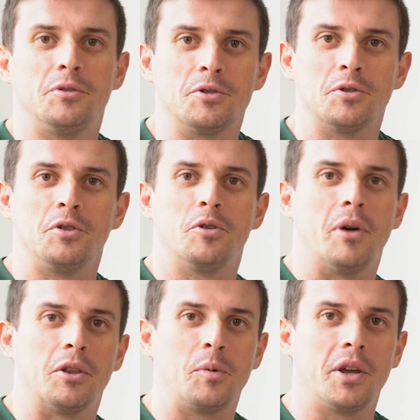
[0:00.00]
to show you
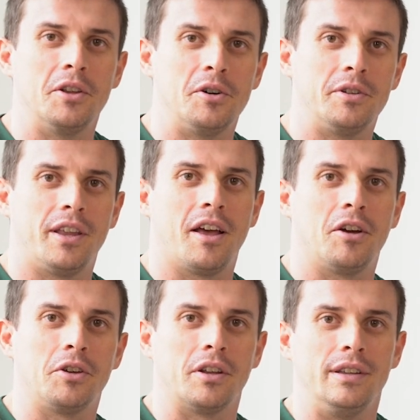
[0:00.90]
about Quicknode and how
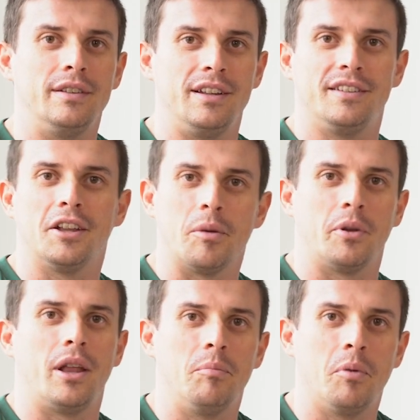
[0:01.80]
you can easily set up
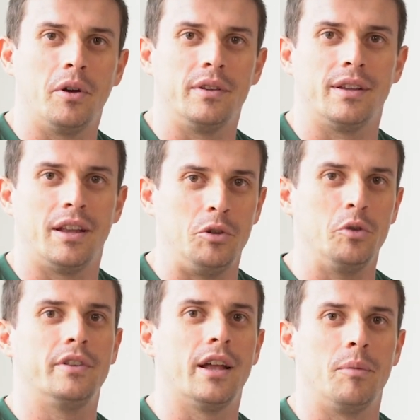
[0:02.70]
an endpoint and then
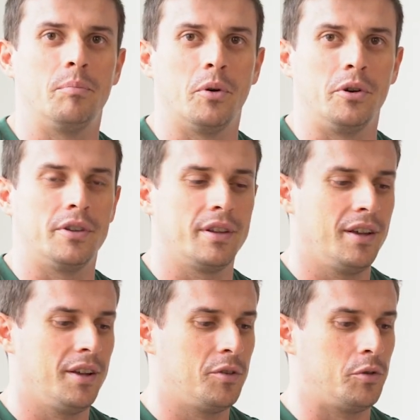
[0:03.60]
use that endpoint
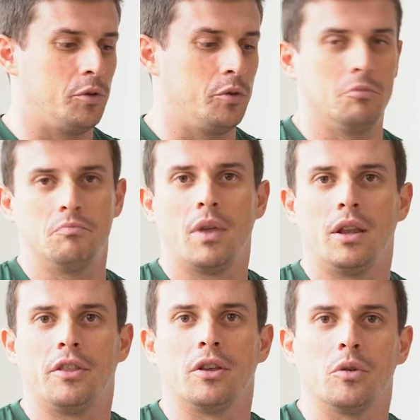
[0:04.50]
to do
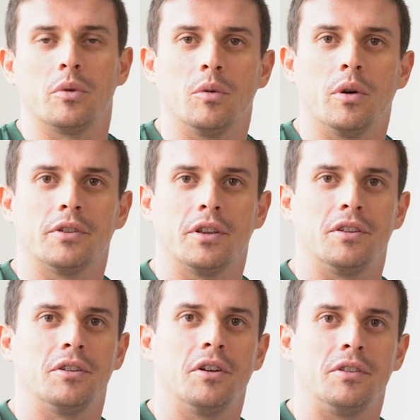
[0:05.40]
anything you really want on
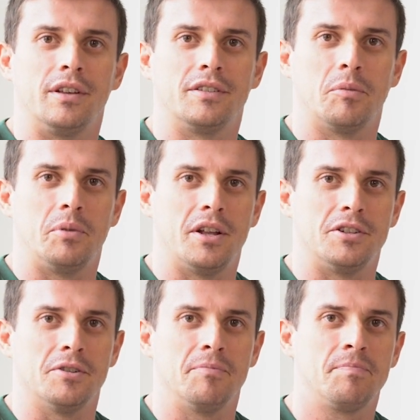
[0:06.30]
the XRP
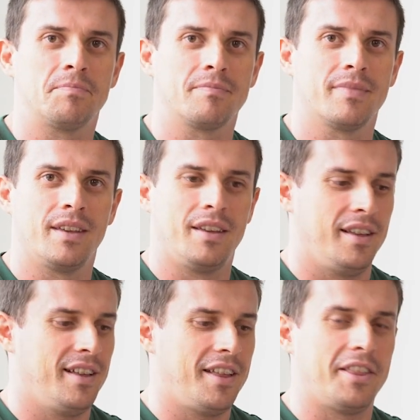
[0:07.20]
ledger.
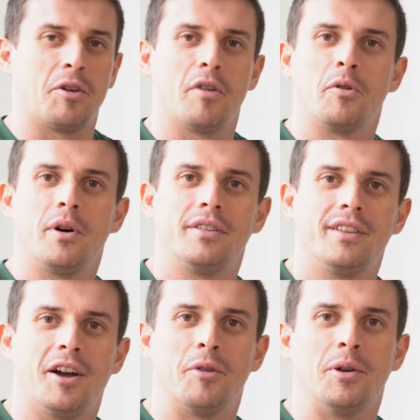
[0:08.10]
Thank you
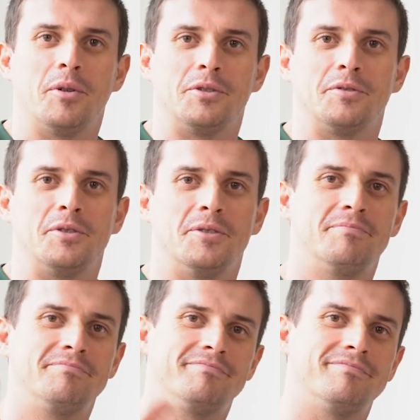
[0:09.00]
everyone. I hope that was
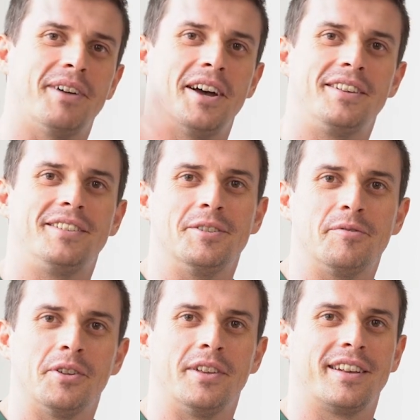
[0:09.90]
useful. Bye. See you
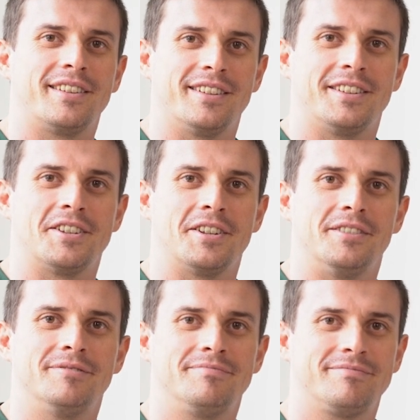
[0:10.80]
for the next session.